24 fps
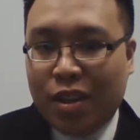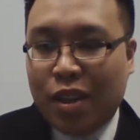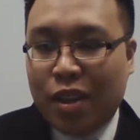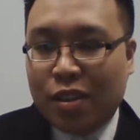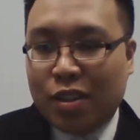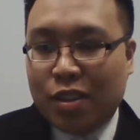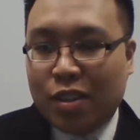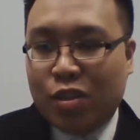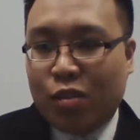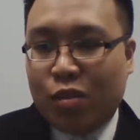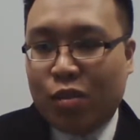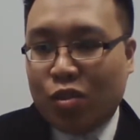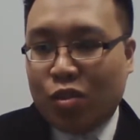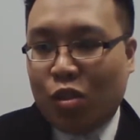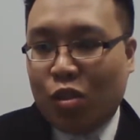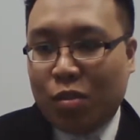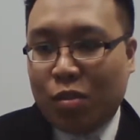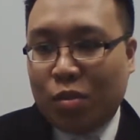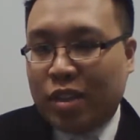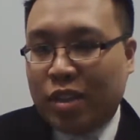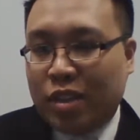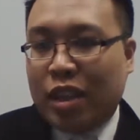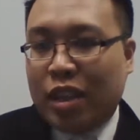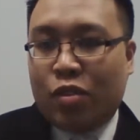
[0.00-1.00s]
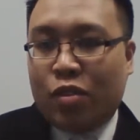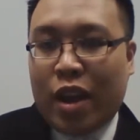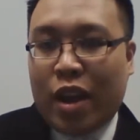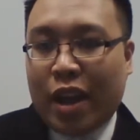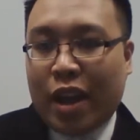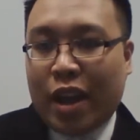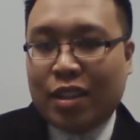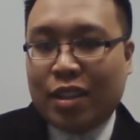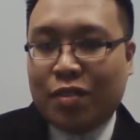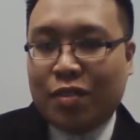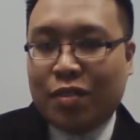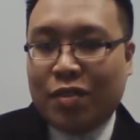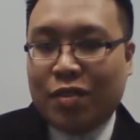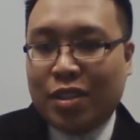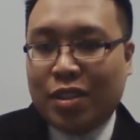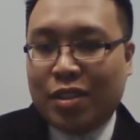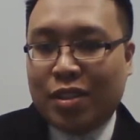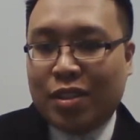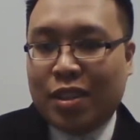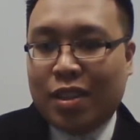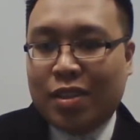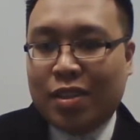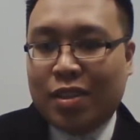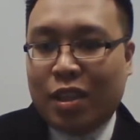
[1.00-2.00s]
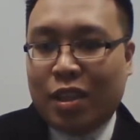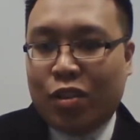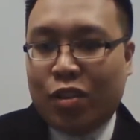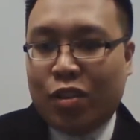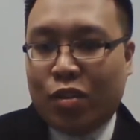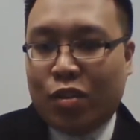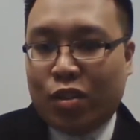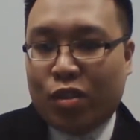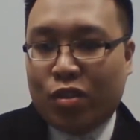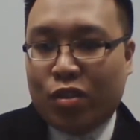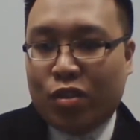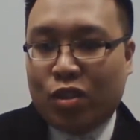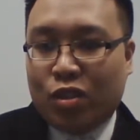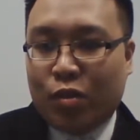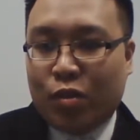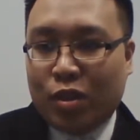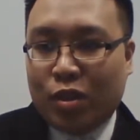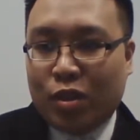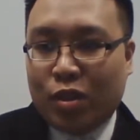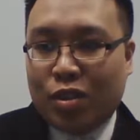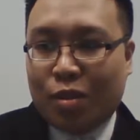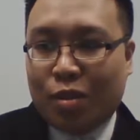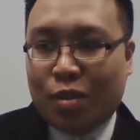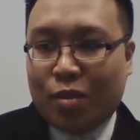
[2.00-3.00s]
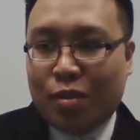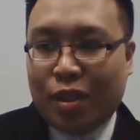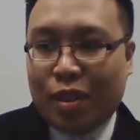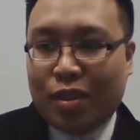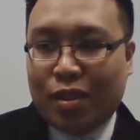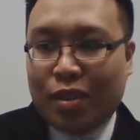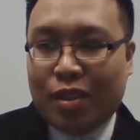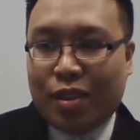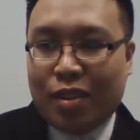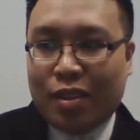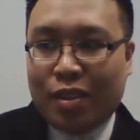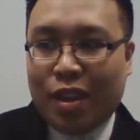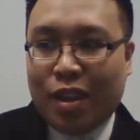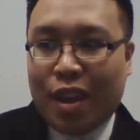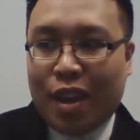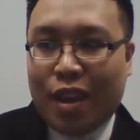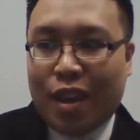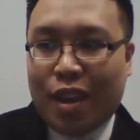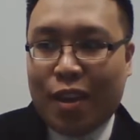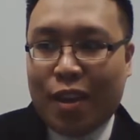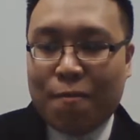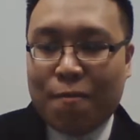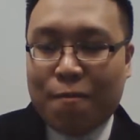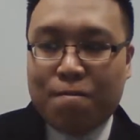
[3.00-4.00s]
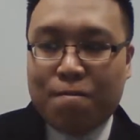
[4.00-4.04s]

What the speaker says: So it's almost interactive in the sense that you're doing something that